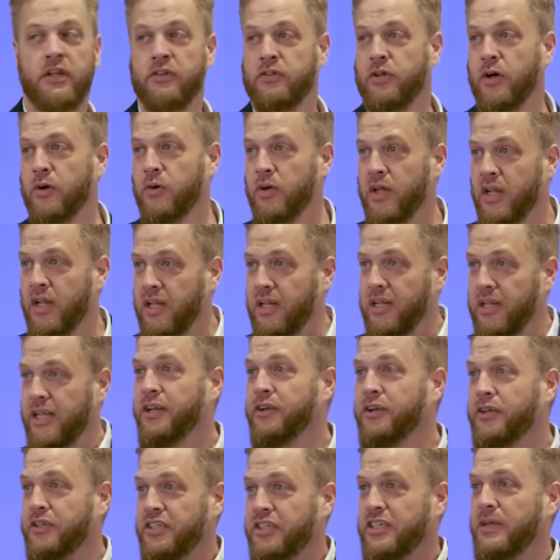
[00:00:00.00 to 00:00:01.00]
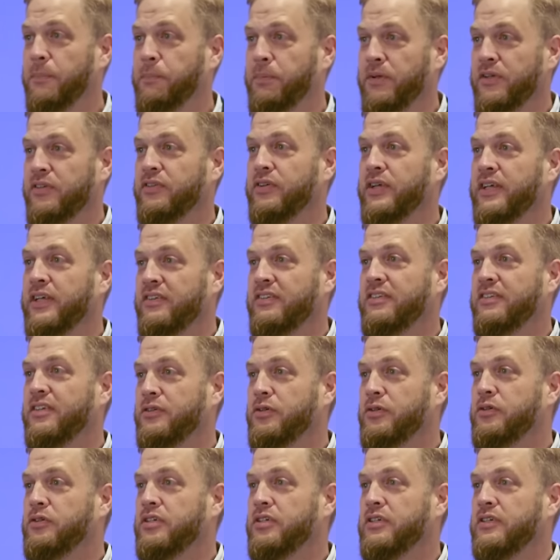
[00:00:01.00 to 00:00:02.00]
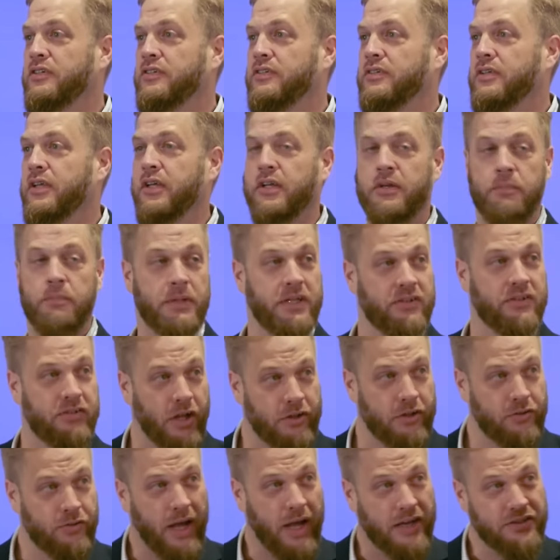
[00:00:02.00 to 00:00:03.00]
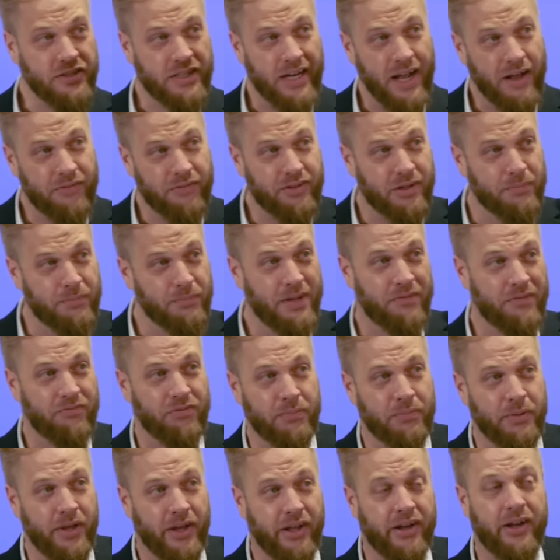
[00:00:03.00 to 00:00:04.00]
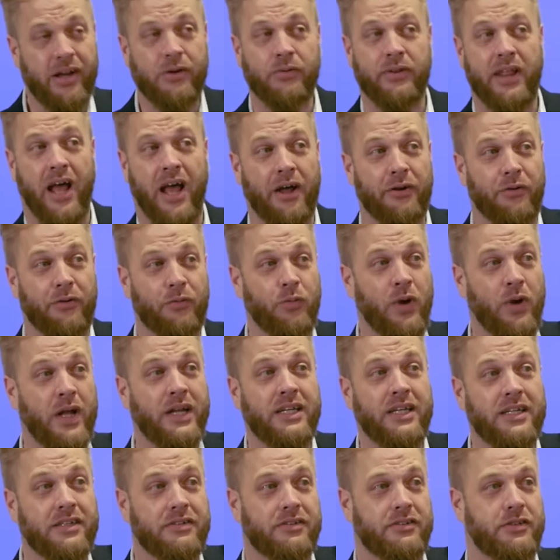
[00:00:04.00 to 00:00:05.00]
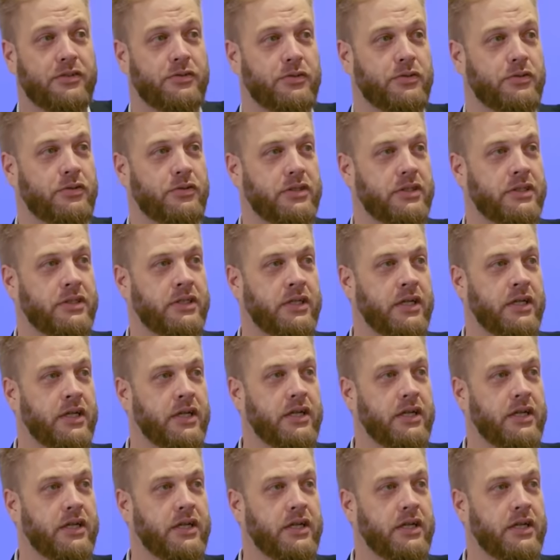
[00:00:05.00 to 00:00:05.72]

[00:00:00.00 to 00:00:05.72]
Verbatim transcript: So, leadership into institutions means also I should have some familiarity with how to run an institution